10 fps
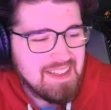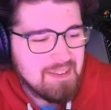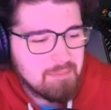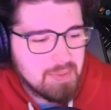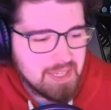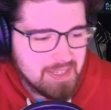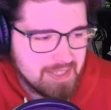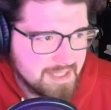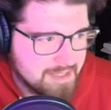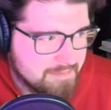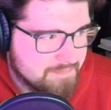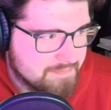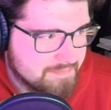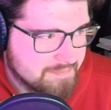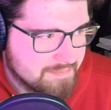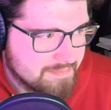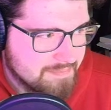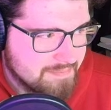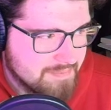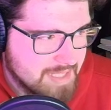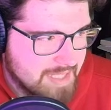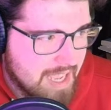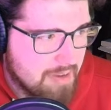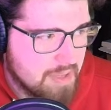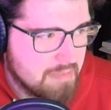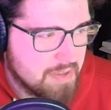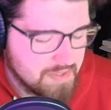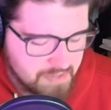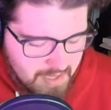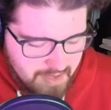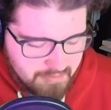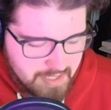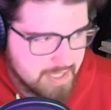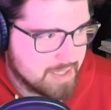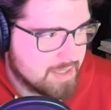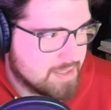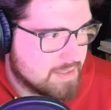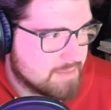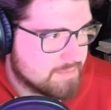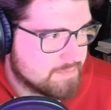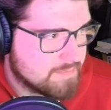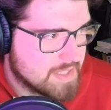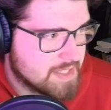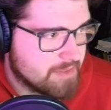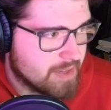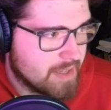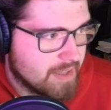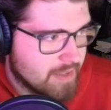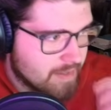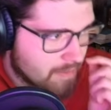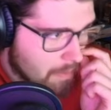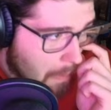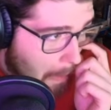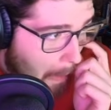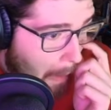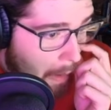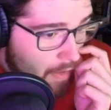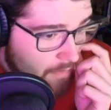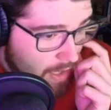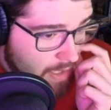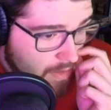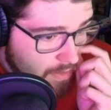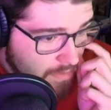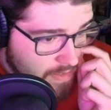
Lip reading: But yeah, we also have like, let's see if I called this